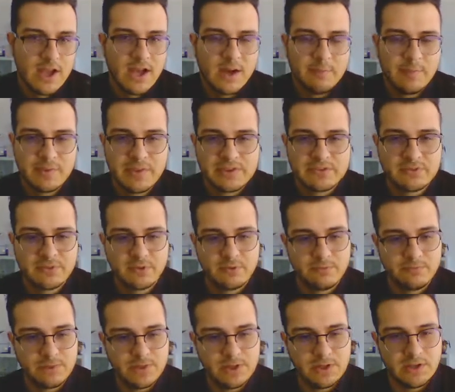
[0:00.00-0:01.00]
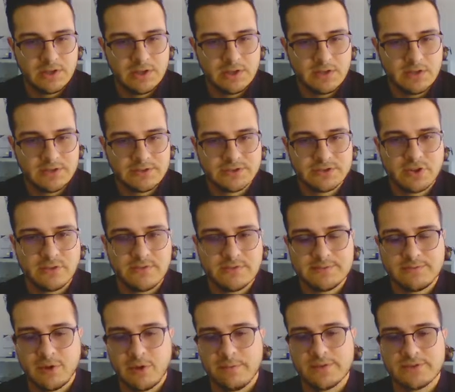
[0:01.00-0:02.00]
but this will be, serve its
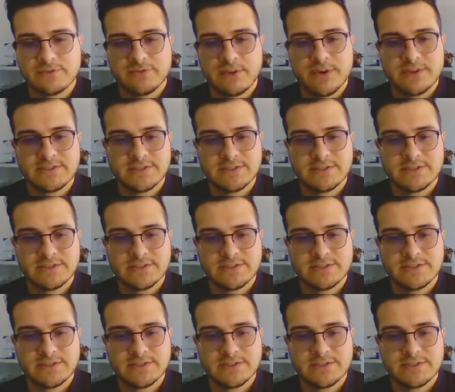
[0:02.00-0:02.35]
purpose, right?